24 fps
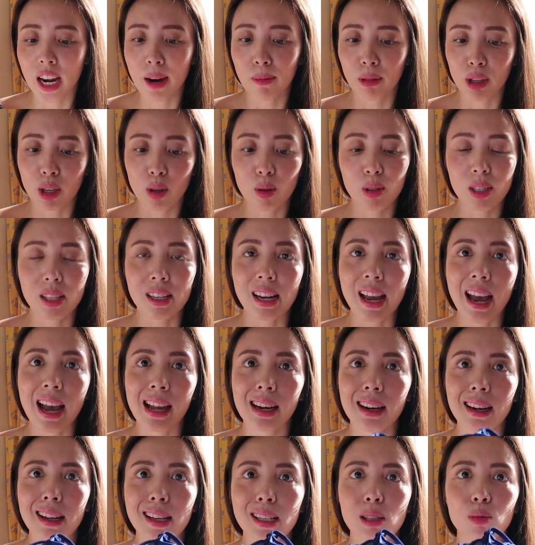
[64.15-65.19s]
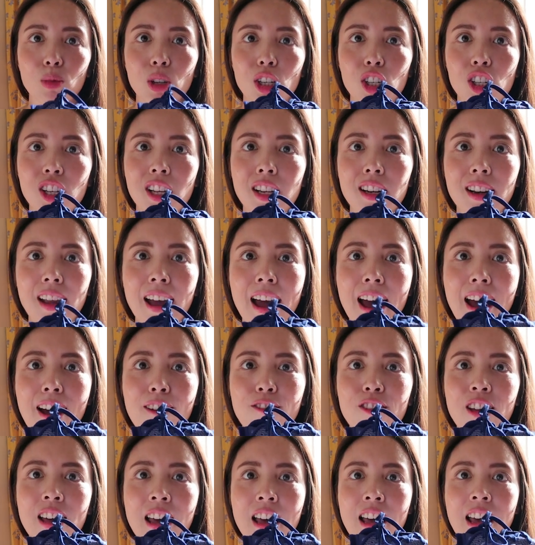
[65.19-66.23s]
time to use an Adidas which didn't
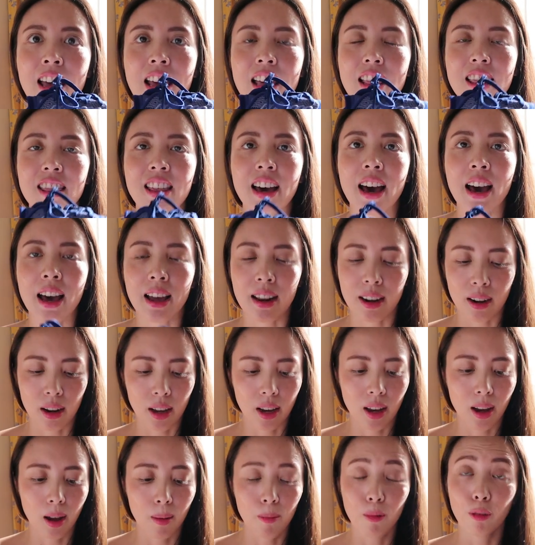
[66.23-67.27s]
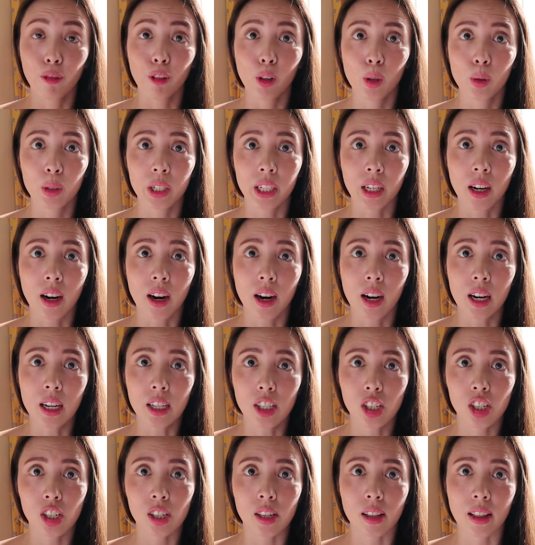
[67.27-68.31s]
have that floating
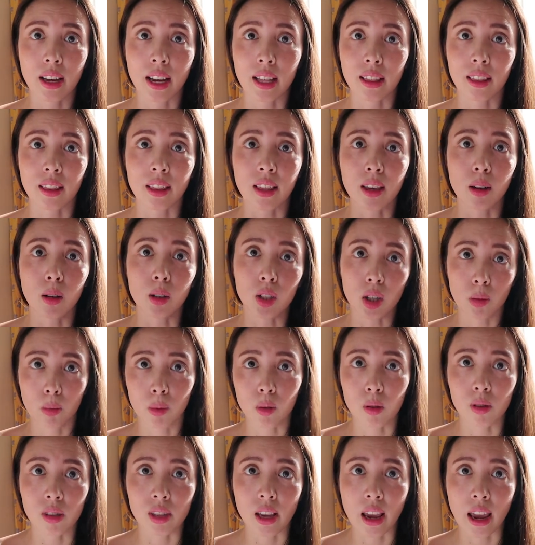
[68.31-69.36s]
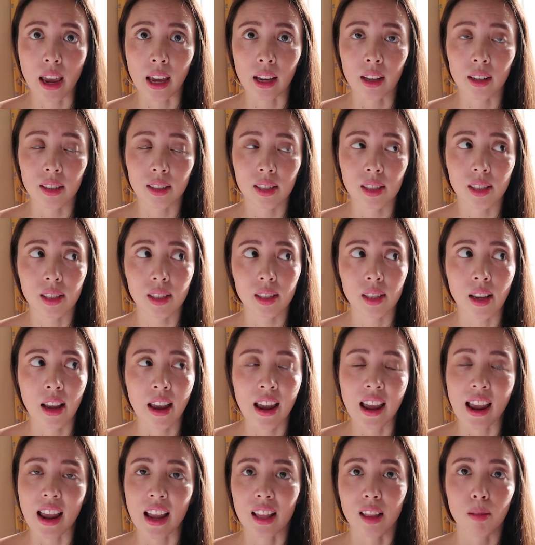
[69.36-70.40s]
arch that the Ultra Boost X
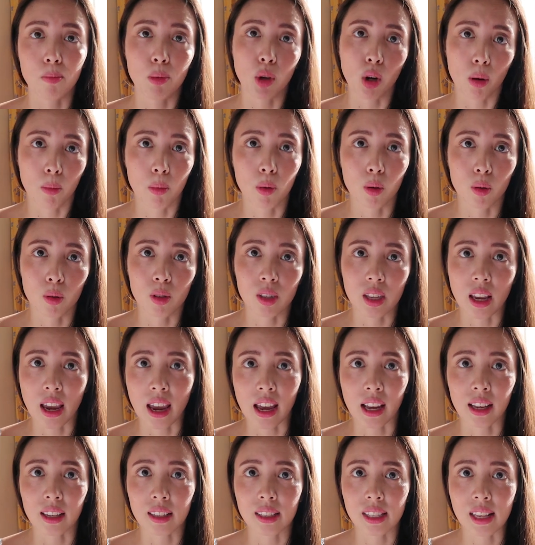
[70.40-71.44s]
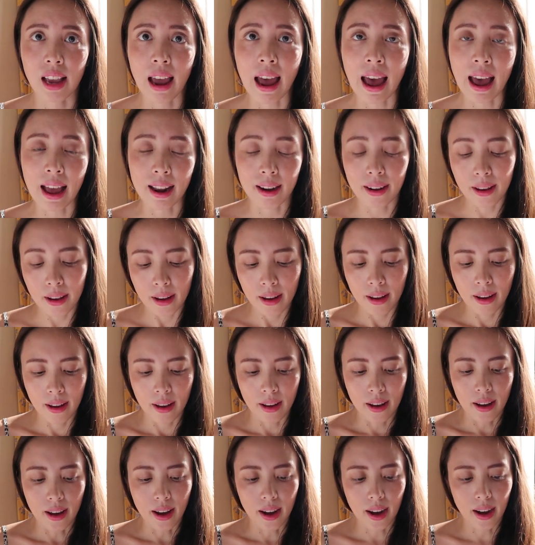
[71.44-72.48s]
and the Pure Boost X
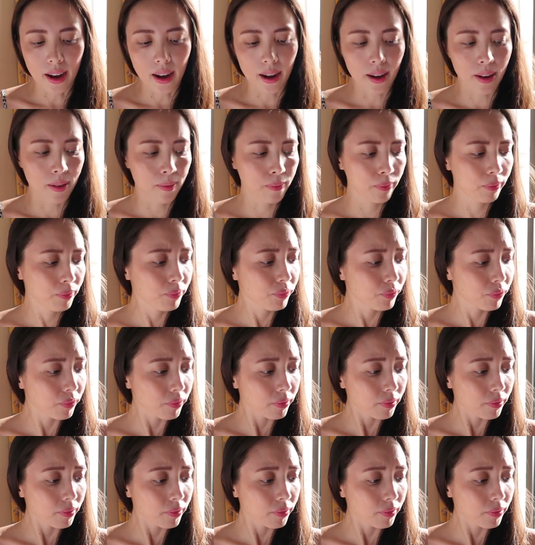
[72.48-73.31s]
had.